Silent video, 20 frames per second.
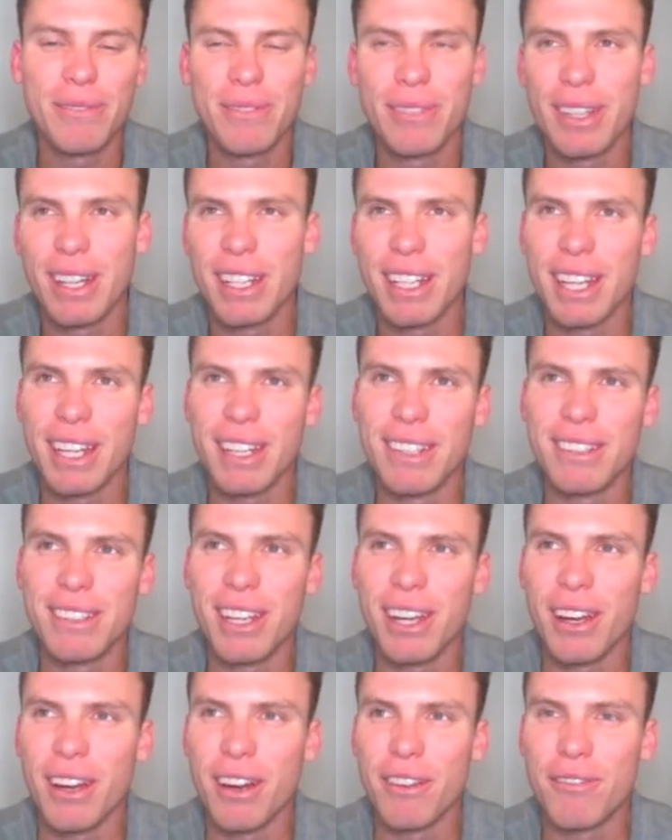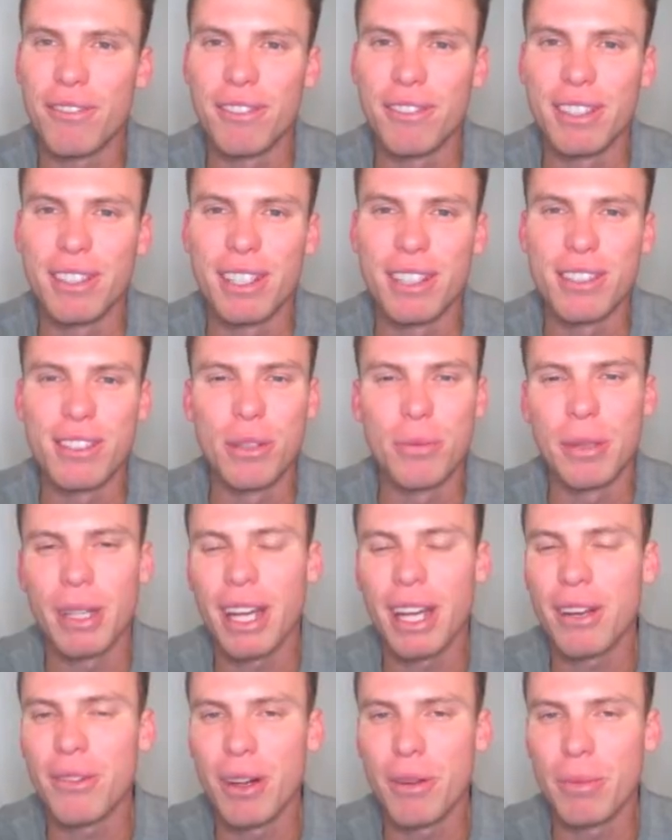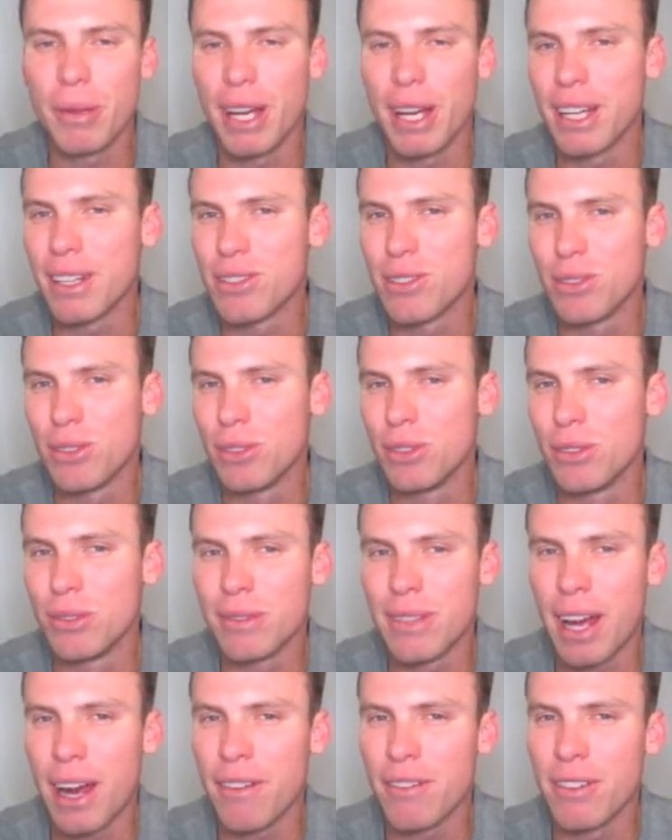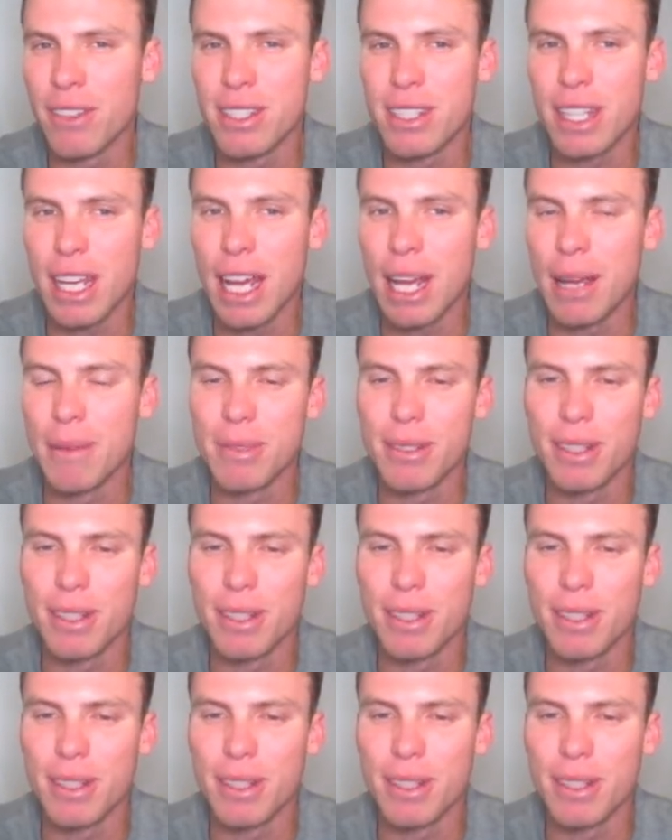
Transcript: and then yeah, a 50 to two. But they were playing two average teams,